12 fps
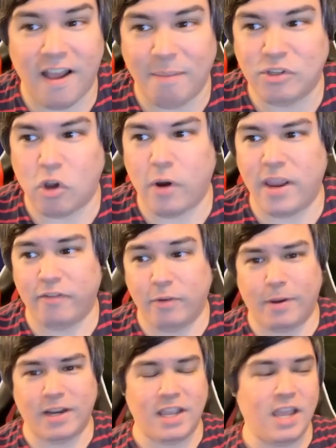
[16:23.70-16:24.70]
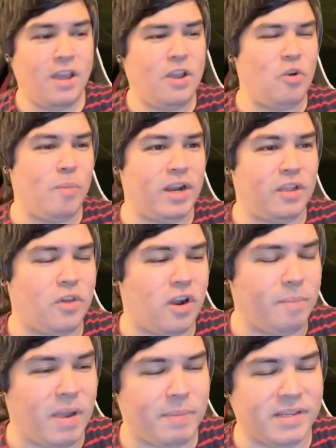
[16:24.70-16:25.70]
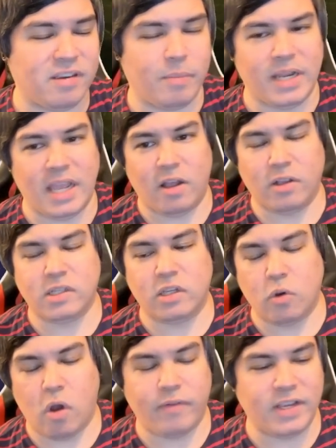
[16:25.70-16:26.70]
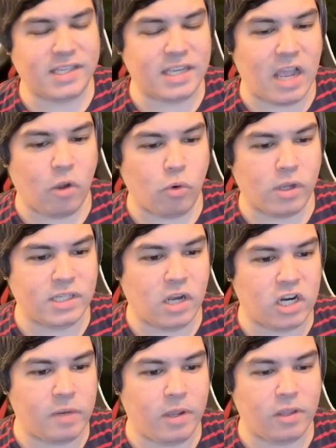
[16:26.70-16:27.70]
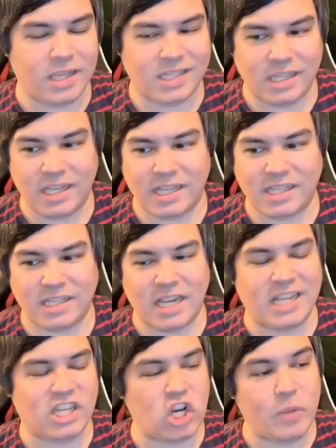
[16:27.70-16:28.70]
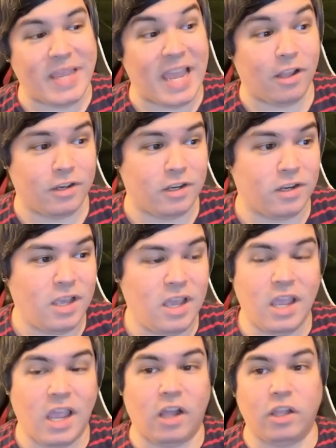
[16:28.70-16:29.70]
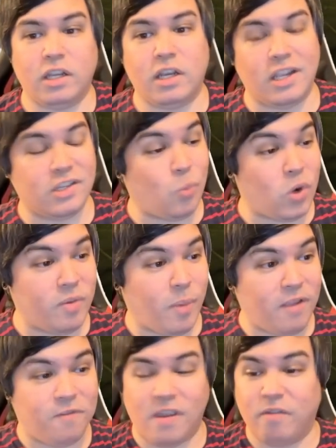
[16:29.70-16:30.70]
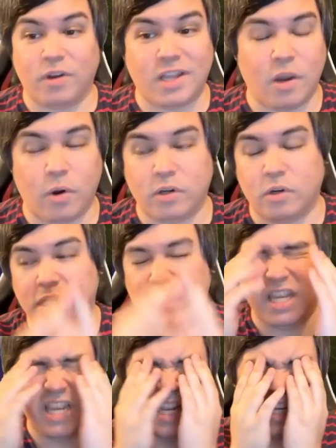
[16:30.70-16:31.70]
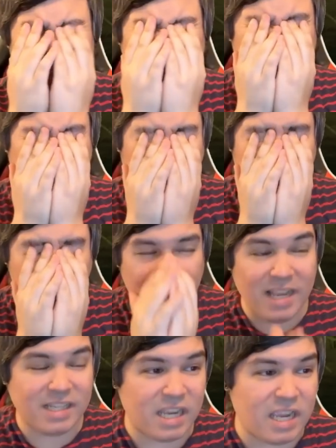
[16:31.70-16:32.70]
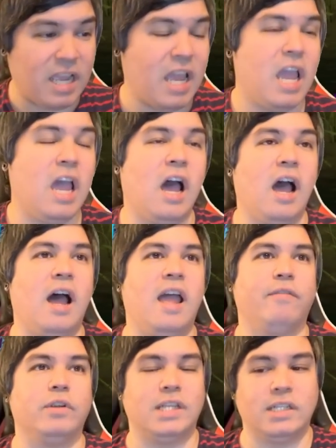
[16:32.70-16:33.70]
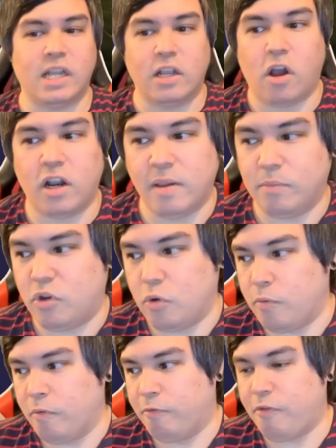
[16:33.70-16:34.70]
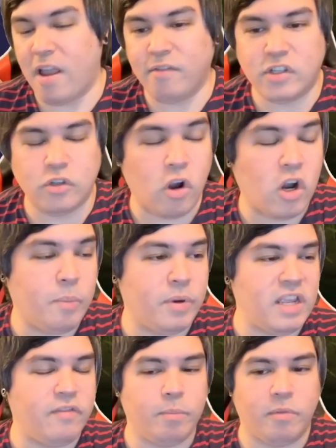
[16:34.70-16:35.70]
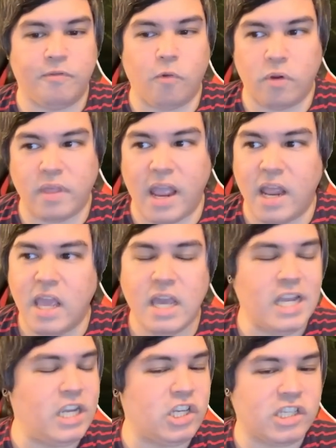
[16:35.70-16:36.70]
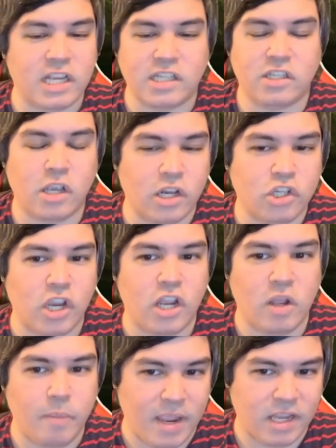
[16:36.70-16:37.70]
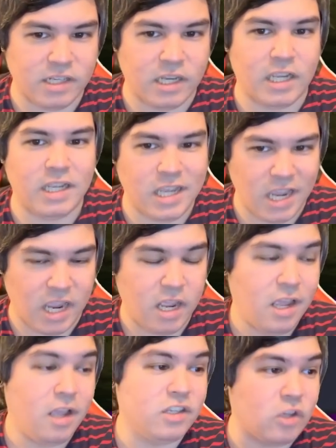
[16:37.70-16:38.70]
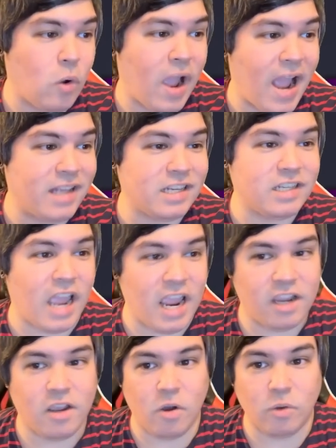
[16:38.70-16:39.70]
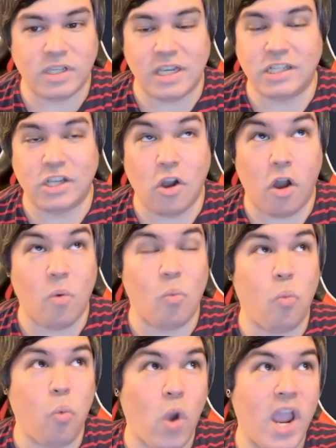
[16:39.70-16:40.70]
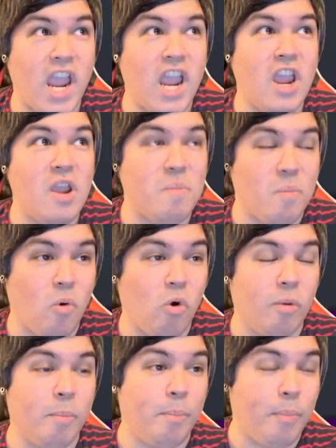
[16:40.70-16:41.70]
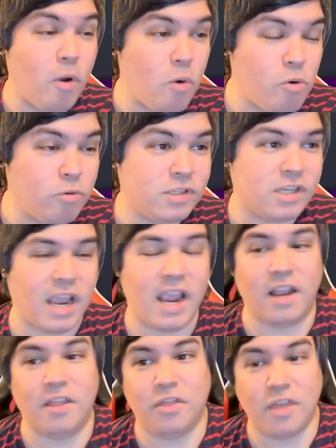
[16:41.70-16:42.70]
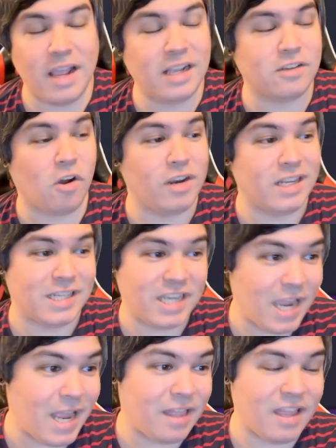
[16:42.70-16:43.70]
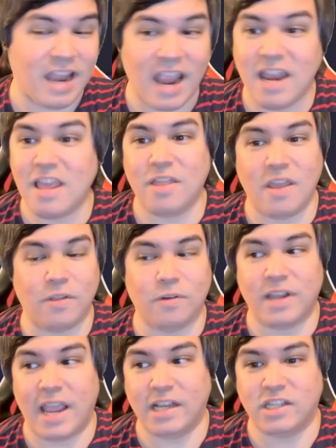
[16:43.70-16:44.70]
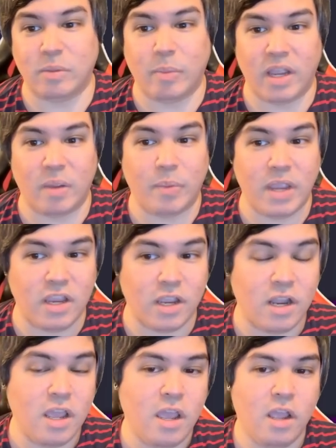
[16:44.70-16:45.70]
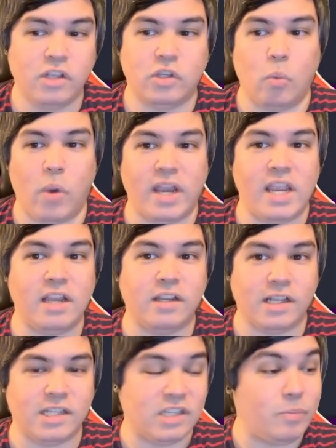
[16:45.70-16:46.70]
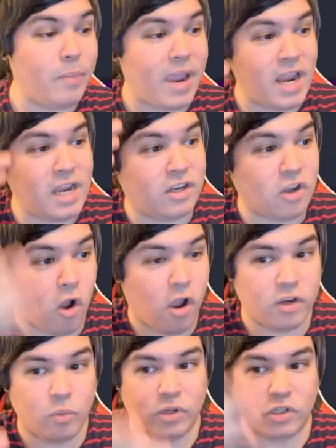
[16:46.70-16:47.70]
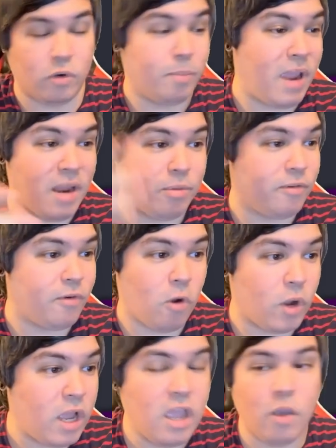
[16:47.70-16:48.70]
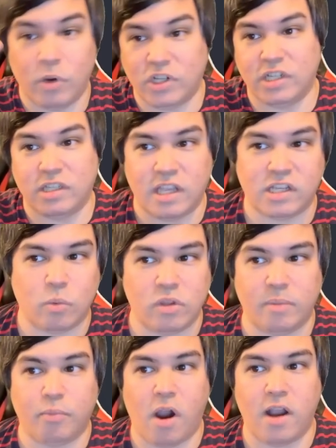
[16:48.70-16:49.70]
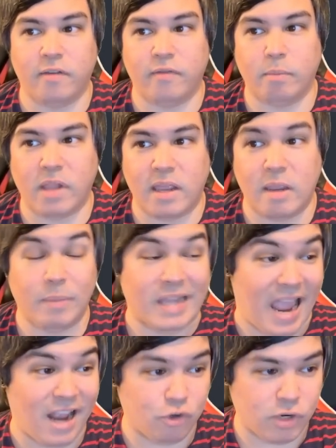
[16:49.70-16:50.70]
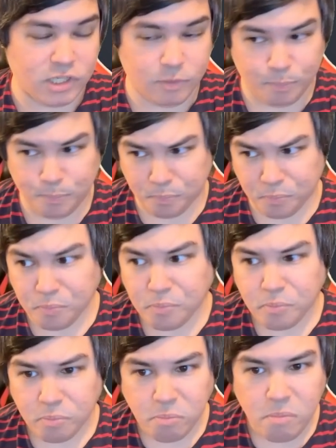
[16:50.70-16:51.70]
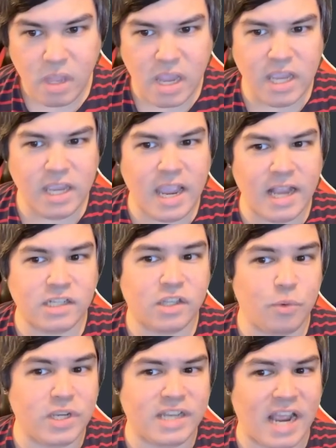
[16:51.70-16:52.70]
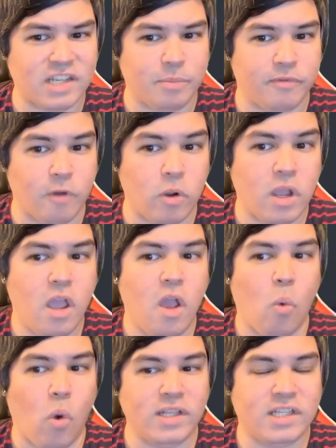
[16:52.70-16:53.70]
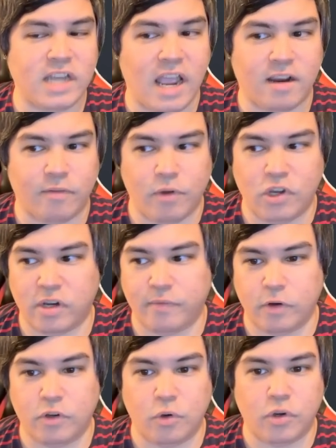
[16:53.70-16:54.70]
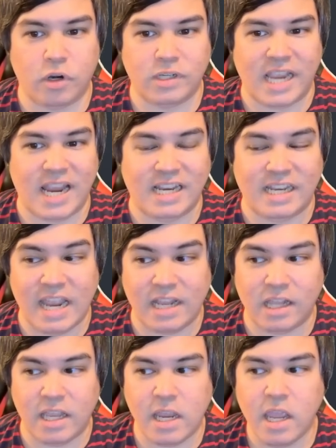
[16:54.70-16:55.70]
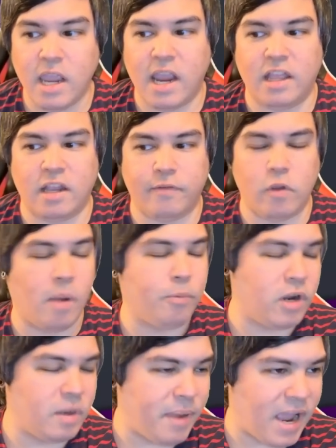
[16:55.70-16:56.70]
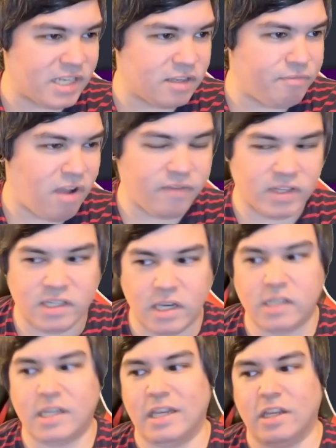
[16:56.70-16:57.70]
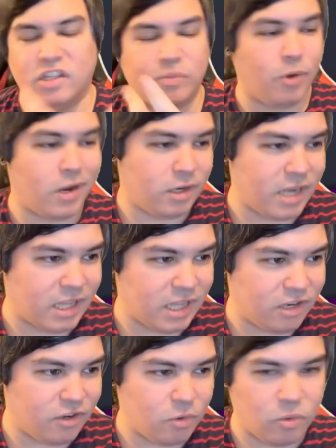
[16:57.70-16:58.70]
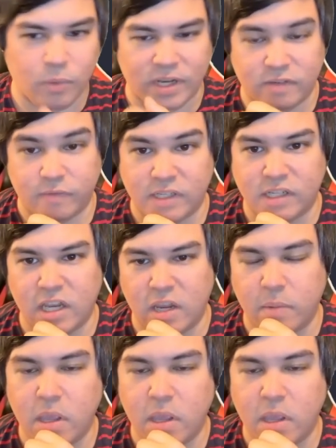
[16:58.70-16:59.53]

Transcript: I'm sorry, everybody who might have thought it might be somebody else. You know, obviously, Elrond's not going to be on this list. It's going to be Illidan. Illidan is one of my favorite characters. He is just amazing ever since I got him to 5-star, but even before that, he just has such an amazing kit. So as a tank goes, he's got way more boons and things on his kit than any of the other tanks, in my opinion. So when he does his main taunt, main provoke, which is this one, the Pride of Imladris, he gains 3 stacks of provoke, 1 stack of regen for 2 turns, and deadly. And then if you upgrade it past the 5 and 6, he can spread deadly to the rest of his team.